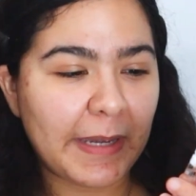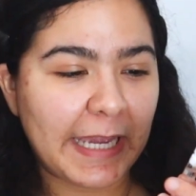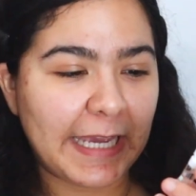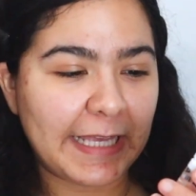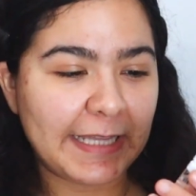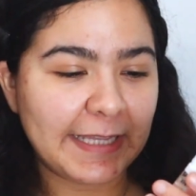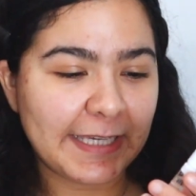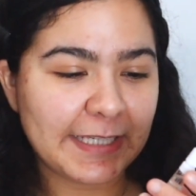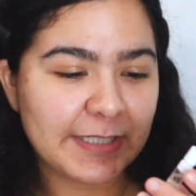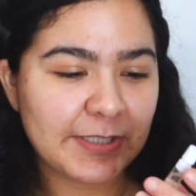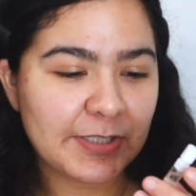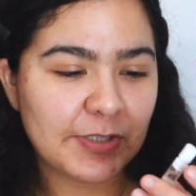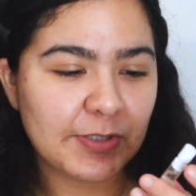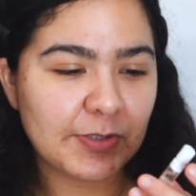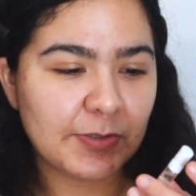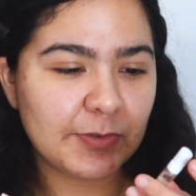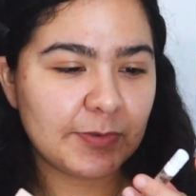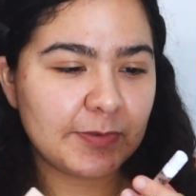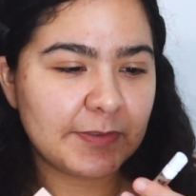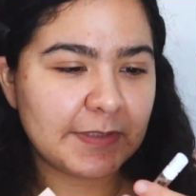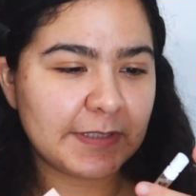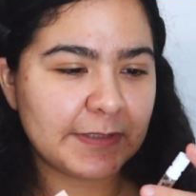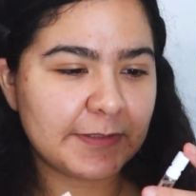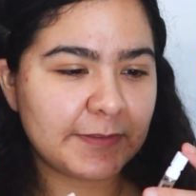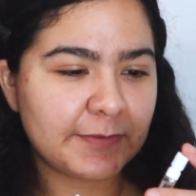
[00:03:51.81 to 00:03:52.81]
I like to
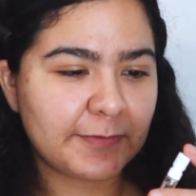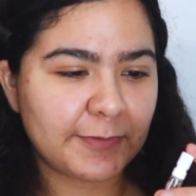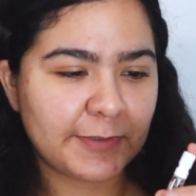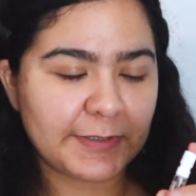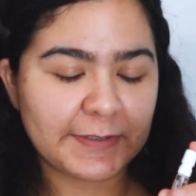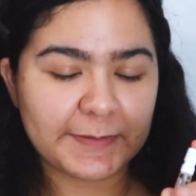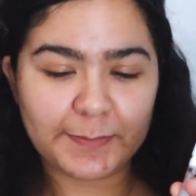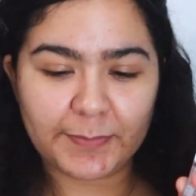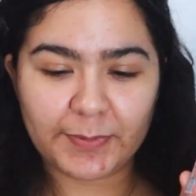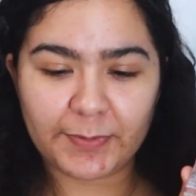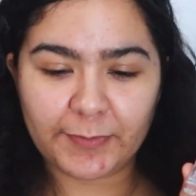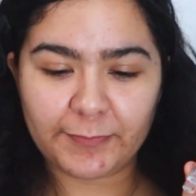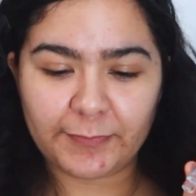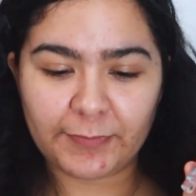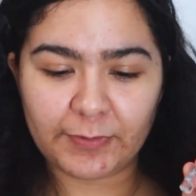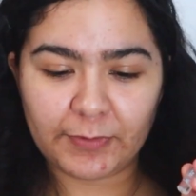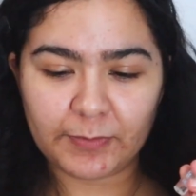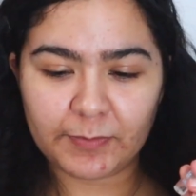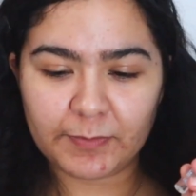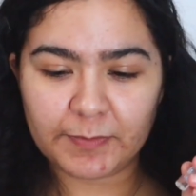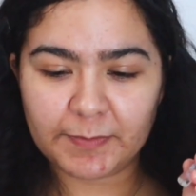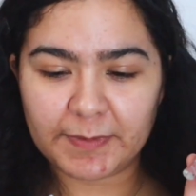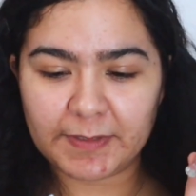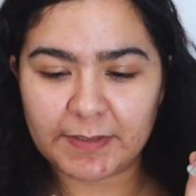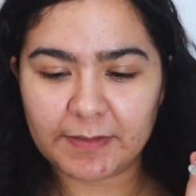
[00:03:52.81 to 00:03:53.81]
use these free
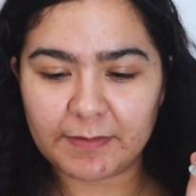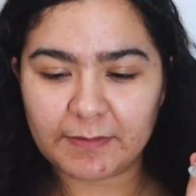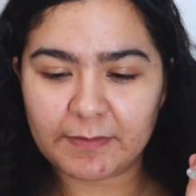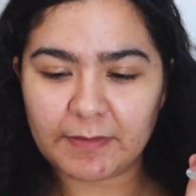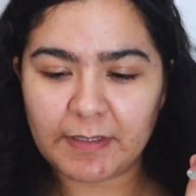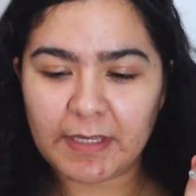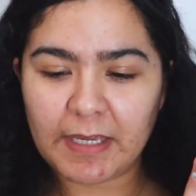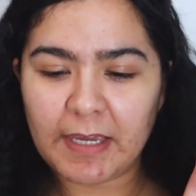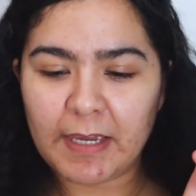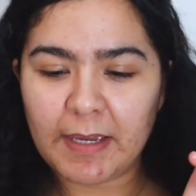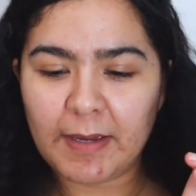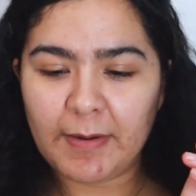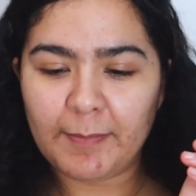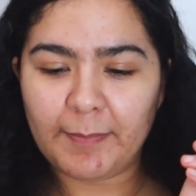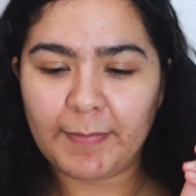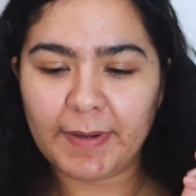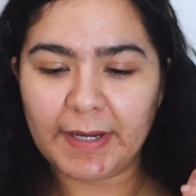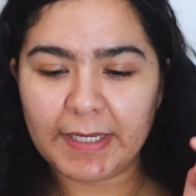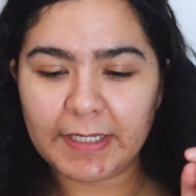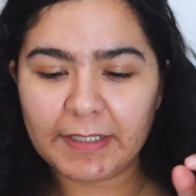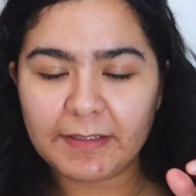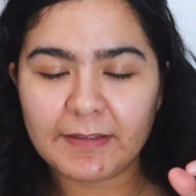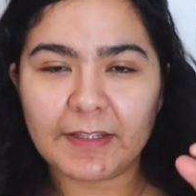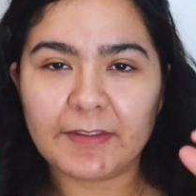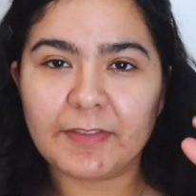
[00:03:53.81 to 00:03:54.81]
perfumes because
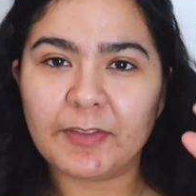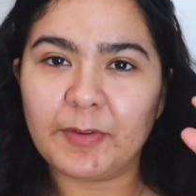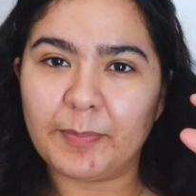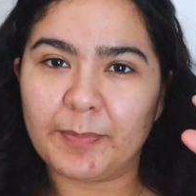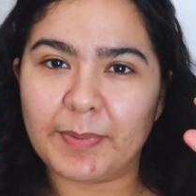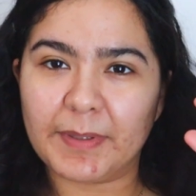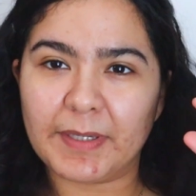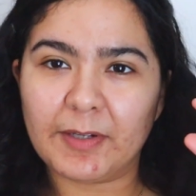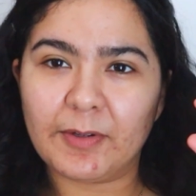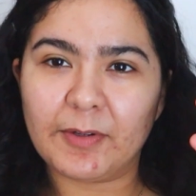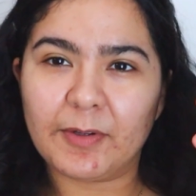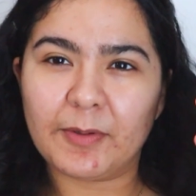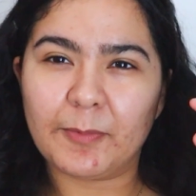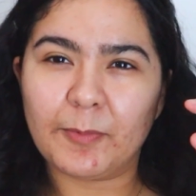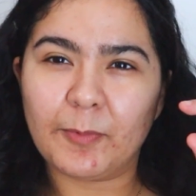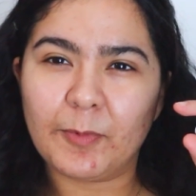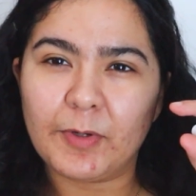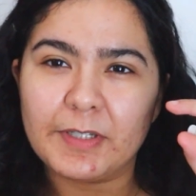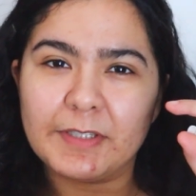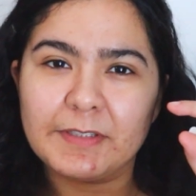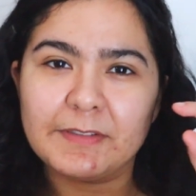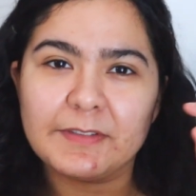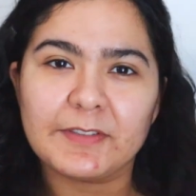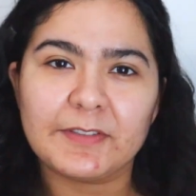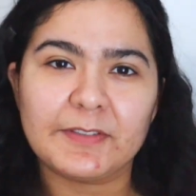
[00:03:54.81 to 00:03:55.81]
buying like the big
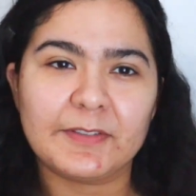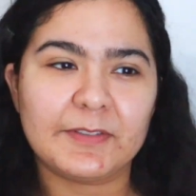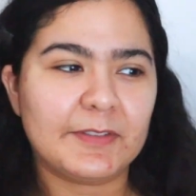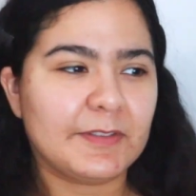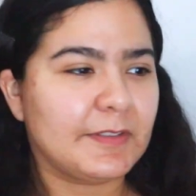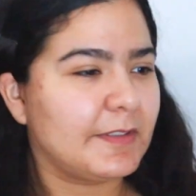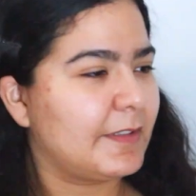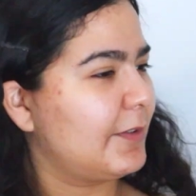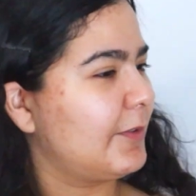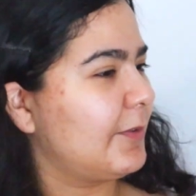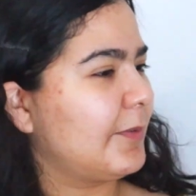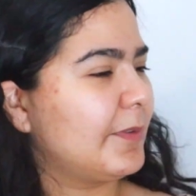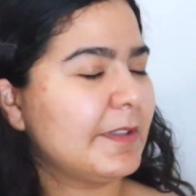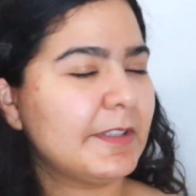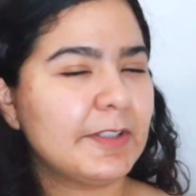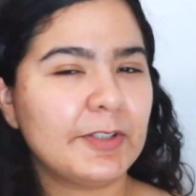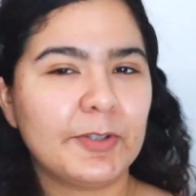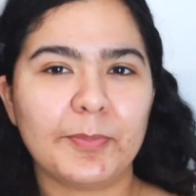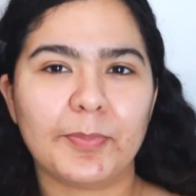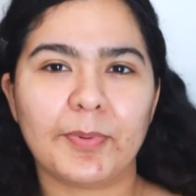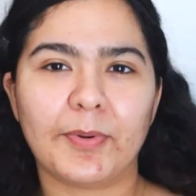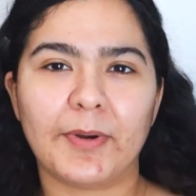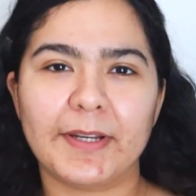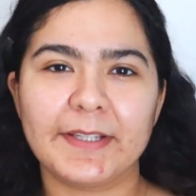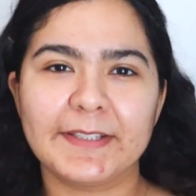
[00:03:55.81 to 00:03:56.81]
ones, they're a
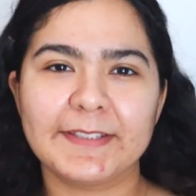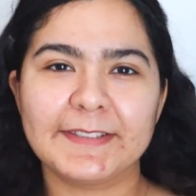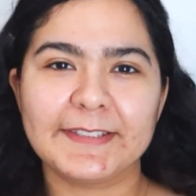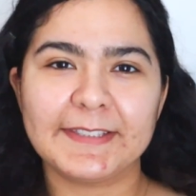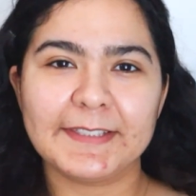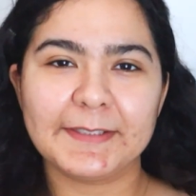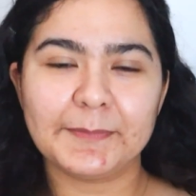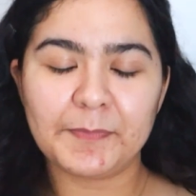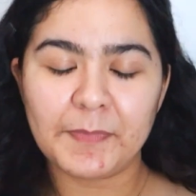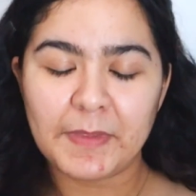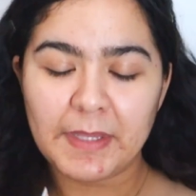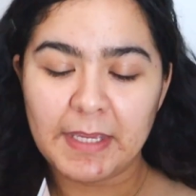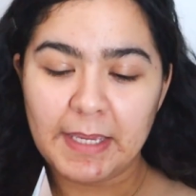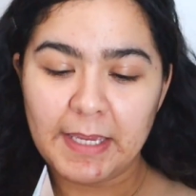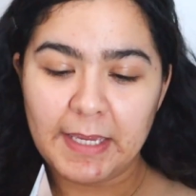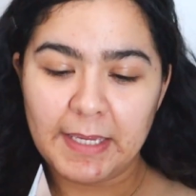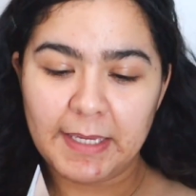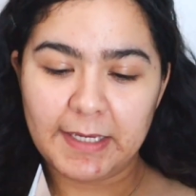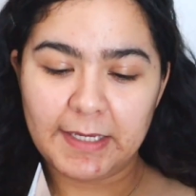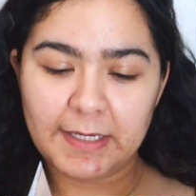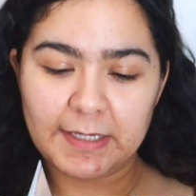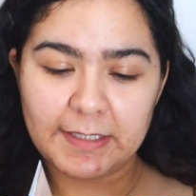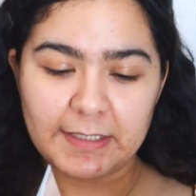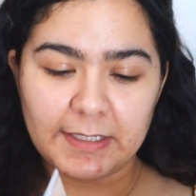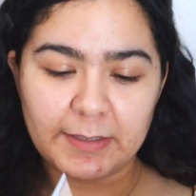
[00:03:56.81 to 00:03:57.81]
little pricey,
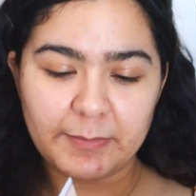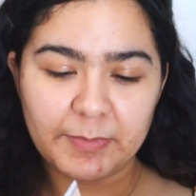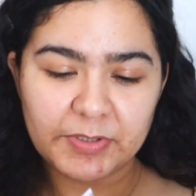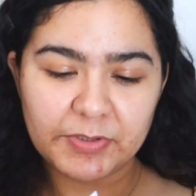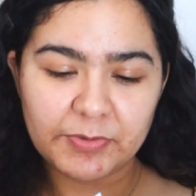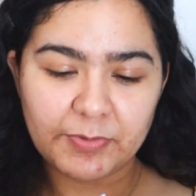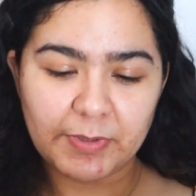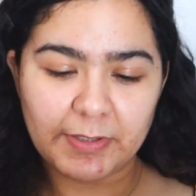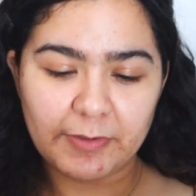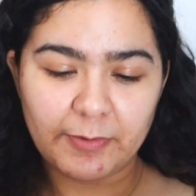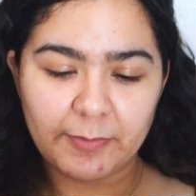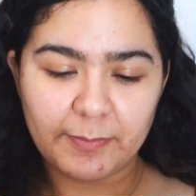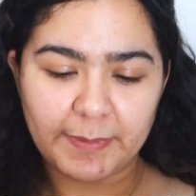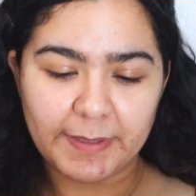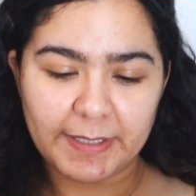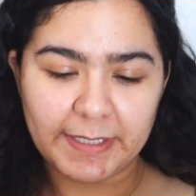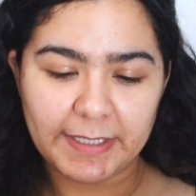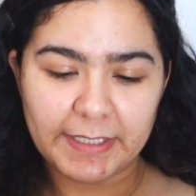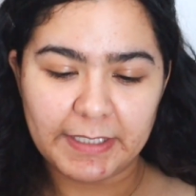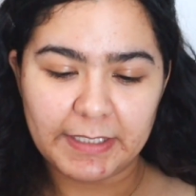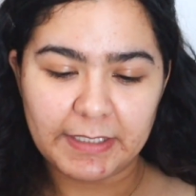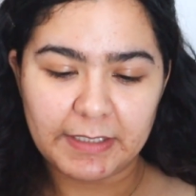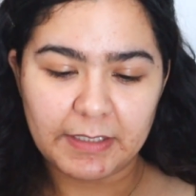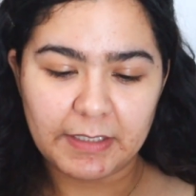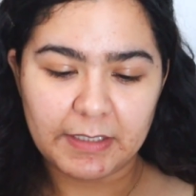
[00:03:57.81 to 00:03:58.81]
and I much rather
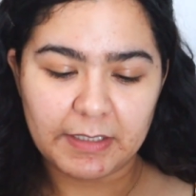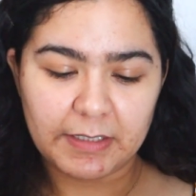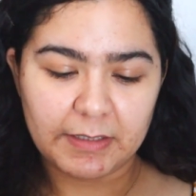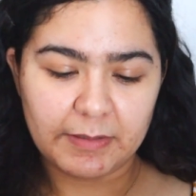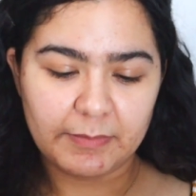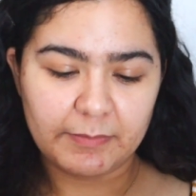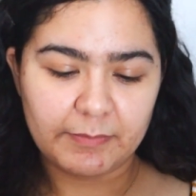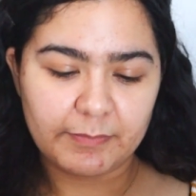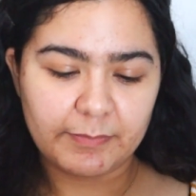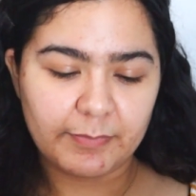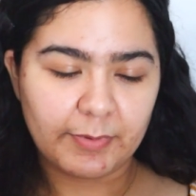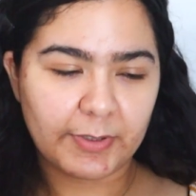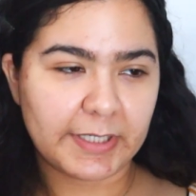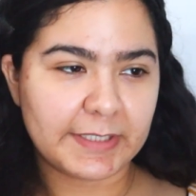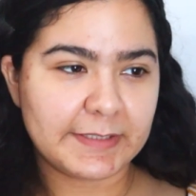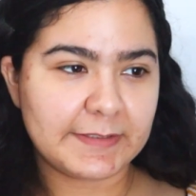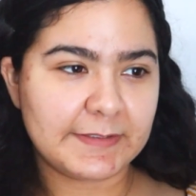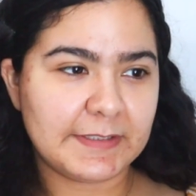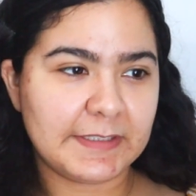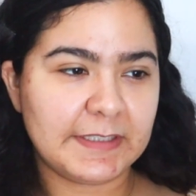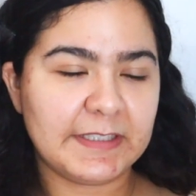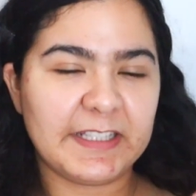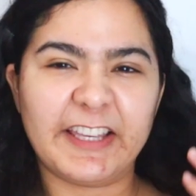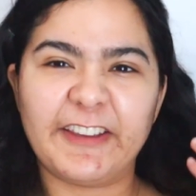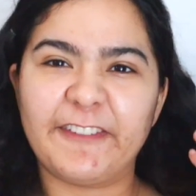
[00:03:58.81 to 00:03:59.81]
buy
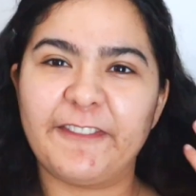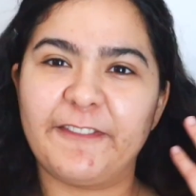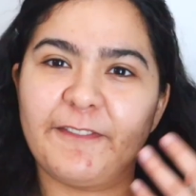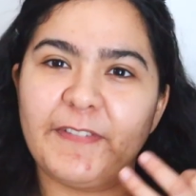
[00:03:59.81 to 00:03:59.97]
pricey like